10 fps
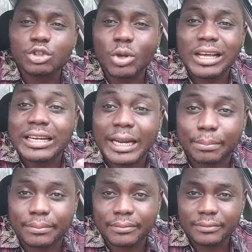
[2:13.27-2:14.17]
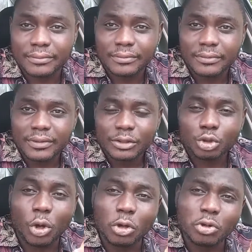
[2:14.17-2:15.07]
sexual rape
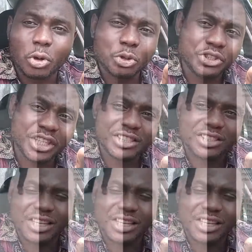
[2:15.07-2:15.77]
done on